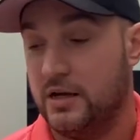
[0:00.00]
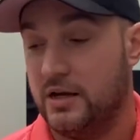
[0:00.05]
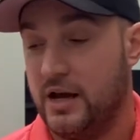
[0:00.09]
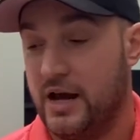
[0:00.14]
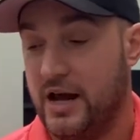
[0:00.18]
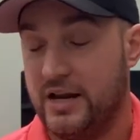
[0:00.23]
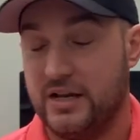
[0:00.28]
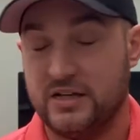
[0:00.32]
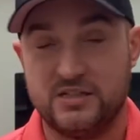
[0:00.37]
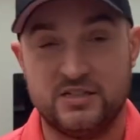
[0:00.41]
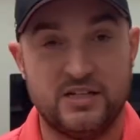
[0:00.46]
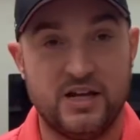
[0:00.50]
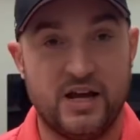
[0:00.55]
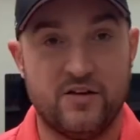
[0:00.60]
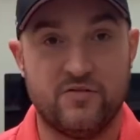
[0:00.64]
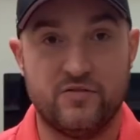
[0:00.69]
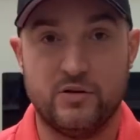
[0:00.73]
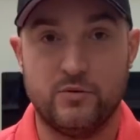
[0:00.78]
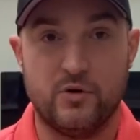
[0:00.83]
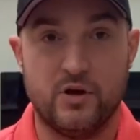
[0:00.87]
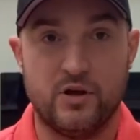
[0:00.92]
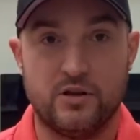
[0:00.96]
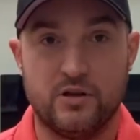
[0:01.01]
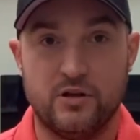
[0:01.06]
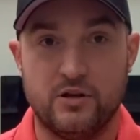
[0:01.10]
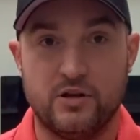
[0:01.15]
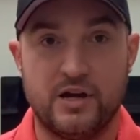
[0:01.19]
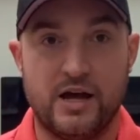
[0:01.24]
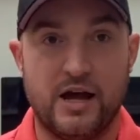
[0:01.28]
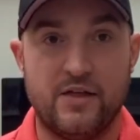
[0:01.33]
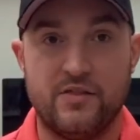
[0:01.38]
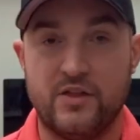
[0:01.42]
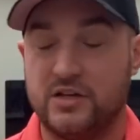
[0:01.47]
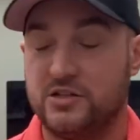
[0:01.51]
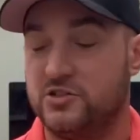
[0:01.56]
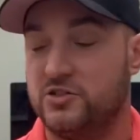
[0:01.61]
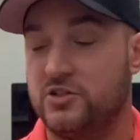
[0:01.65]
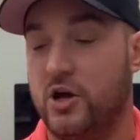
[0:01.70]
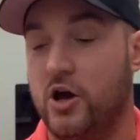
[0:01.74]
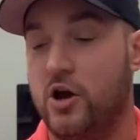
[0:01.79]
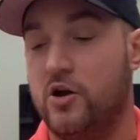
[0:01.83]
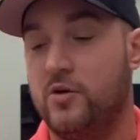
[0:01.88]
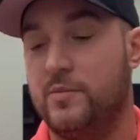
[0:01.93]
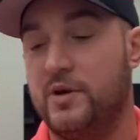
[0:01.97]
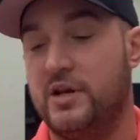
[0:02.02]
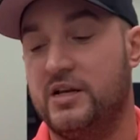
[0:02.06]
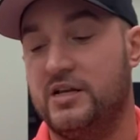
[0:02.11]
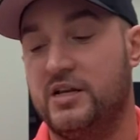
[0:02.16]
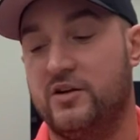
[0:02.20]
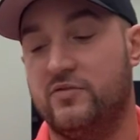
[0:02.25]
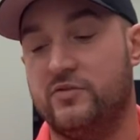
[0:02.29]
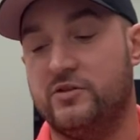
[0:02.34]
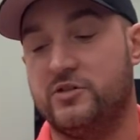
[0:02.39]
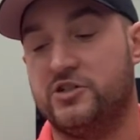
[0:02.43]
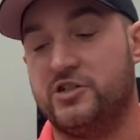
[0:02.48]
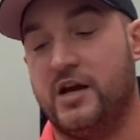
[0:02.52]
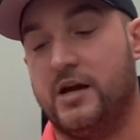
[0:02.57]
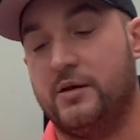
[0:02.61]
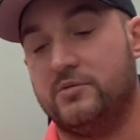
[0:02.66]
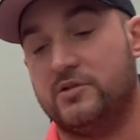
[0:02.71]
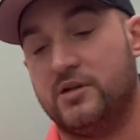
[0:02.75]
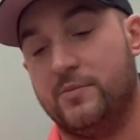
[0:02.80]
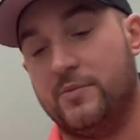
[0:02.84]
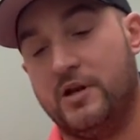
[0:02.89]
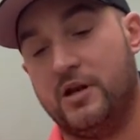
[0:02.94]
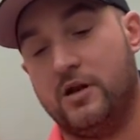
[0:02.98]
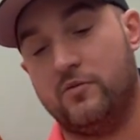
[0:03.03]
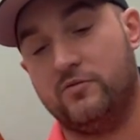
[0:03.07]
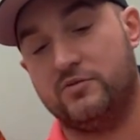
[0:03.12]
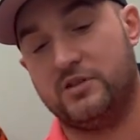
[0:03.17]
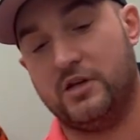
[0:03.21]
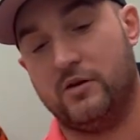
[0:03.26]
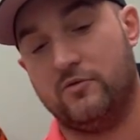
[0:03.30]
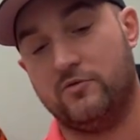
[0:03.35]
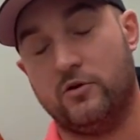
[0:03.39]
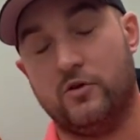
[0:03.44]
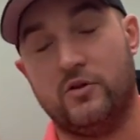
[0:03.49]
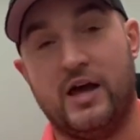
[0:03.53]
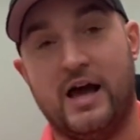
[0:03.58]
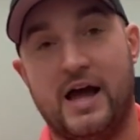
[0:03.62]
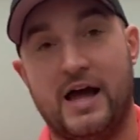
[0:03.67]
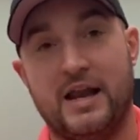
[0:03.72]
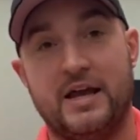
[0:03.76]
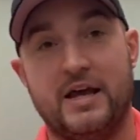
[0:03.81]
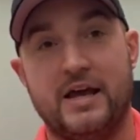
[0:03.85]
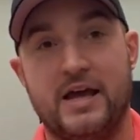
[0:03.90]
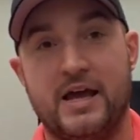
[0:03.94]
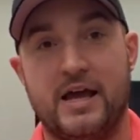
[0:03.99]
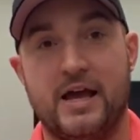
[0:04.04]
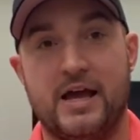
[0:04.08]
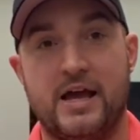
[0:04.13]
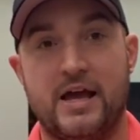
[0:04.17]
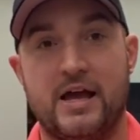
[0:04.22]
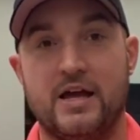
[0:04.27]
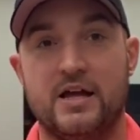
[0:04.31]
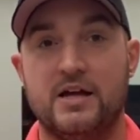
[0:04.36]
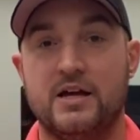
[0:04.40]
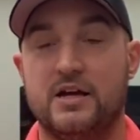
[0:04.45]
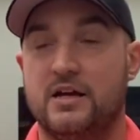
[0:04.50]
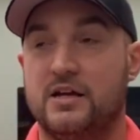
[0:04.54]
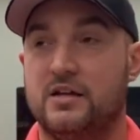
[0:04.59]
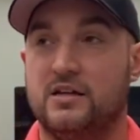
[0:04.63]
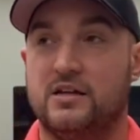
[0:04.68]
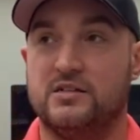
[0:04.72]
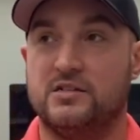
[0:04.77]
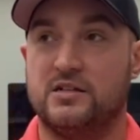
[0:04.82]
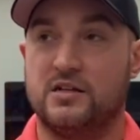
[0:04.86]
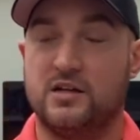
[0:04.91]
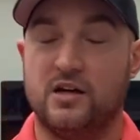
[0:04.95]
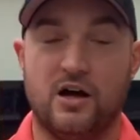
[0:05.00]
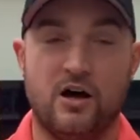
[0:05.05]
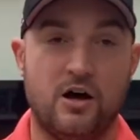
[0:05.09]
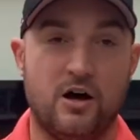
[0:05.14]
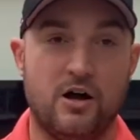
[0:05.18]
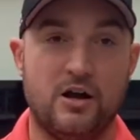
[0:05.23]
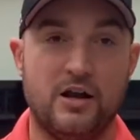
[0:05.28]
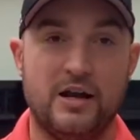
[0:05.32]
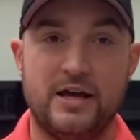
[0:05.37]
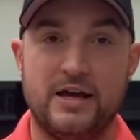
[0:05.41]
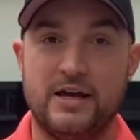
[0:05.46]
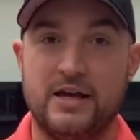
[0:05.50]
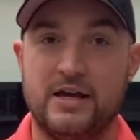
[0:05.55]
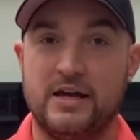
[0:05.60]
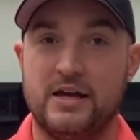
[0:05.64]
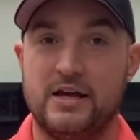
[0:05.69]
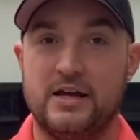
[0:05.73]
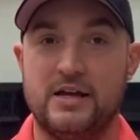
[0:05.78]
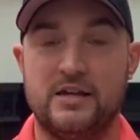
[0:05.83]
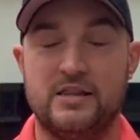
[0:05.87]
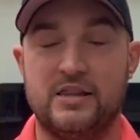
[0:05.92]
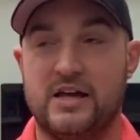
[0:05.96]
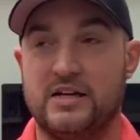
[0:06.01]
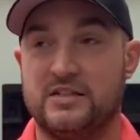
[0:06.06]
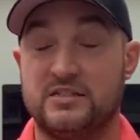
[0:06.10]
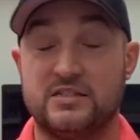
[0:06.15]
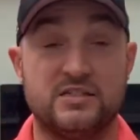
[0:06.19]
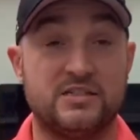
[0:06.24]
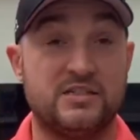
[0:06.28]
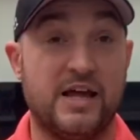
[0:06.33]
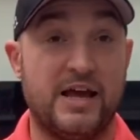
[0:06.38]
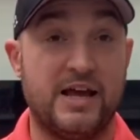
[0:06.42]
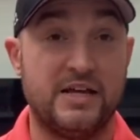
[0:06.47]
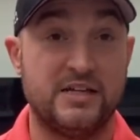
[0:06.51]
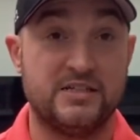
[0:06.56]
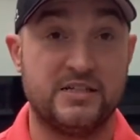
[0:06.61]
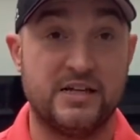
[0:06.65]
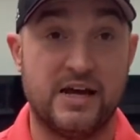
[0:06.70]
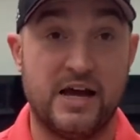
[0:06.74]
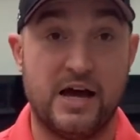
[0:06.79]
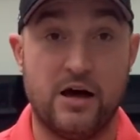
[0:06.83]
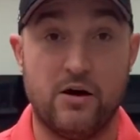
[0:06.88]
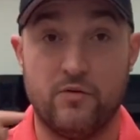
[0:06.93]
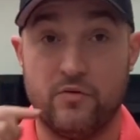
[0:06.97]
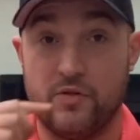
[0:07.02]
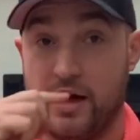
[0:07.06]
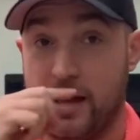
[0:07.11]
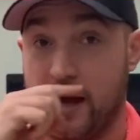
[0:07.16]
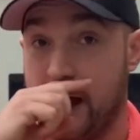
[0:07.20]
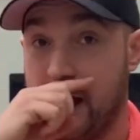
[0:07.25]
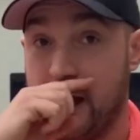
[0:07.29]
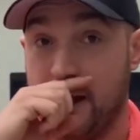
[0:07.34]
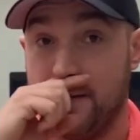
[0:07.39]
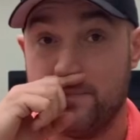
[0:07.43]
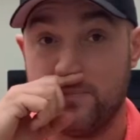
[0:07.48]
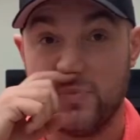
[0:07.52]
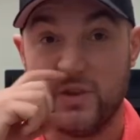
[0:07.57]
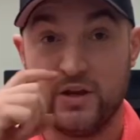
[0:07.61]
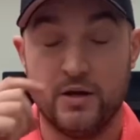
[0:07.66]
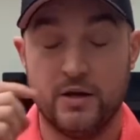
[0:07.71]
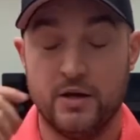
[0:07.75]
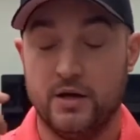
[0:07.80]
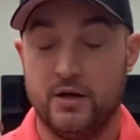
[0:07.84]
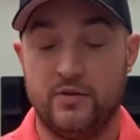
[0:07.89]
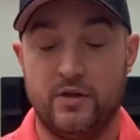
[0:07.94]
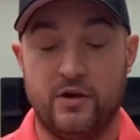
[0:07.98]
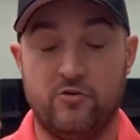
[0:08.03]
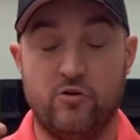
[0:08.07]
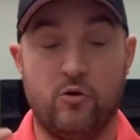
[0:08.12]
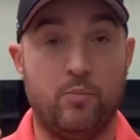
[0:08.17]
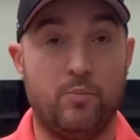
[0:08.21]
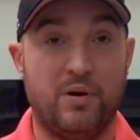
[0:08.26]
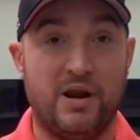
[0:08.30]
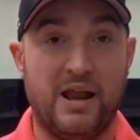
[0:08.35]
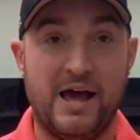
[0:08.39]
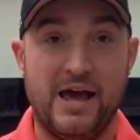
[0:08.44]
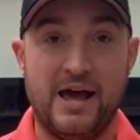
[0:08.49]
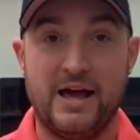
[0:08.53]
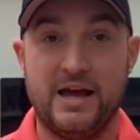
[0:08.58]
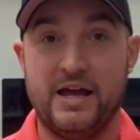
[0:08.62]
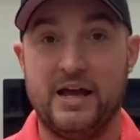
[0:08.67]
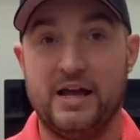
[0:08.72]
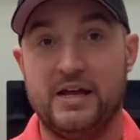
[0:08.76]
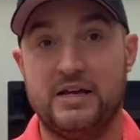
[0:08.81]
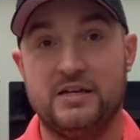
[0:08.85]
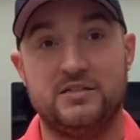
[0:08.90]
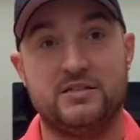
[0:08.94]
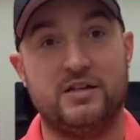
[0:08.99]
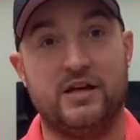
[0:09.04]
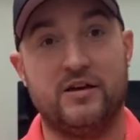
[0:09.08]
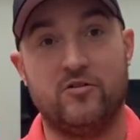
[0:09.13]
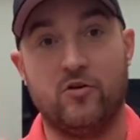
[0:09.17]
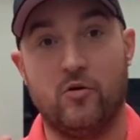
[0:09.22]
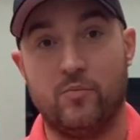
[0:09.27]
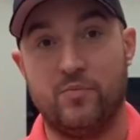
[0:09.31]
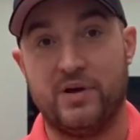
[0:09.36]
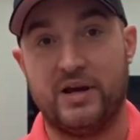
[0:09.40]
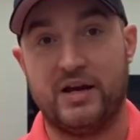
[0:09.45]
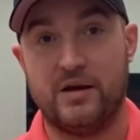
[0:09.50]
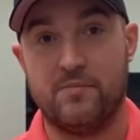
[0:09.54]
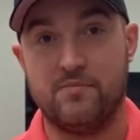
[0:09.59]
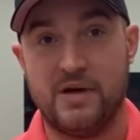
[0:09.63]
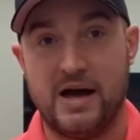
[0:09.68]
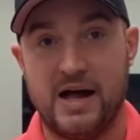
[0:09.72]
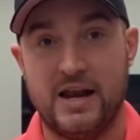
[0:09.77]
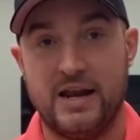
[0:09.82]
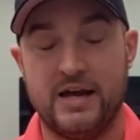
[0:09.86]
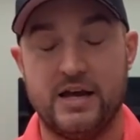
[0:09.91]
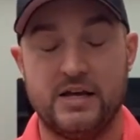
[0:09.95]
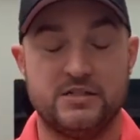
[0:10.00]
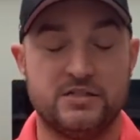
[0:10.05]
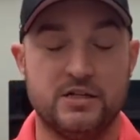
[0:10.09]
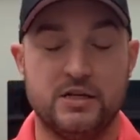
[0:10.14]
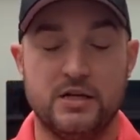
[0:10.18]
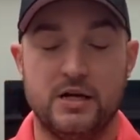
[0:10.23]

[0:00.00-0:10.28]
And it's definitely worth a look at. There's so many different shapes. I mean, obviously I've got the Hannah here. There's a Carly. There's a Stacy out there. They've got blades. They've got bigger mallets.